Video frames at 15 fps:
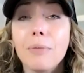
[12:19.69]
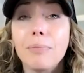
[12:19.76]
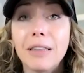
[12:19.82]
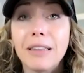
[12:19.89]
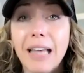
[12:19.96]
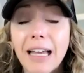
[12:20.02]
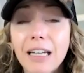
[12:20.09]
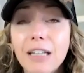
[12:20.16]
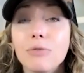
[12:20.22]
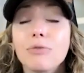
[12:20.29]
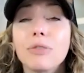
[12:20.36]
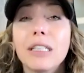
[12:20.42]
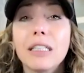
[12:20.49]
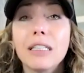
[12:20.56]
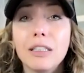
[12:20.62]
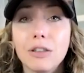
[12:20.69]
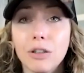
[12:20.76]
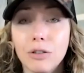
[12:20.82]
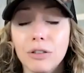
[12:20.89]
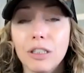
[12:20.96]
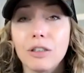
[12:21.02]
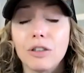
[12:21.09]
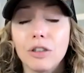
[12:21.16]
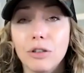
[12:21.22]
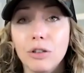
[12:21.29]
But then it really turned into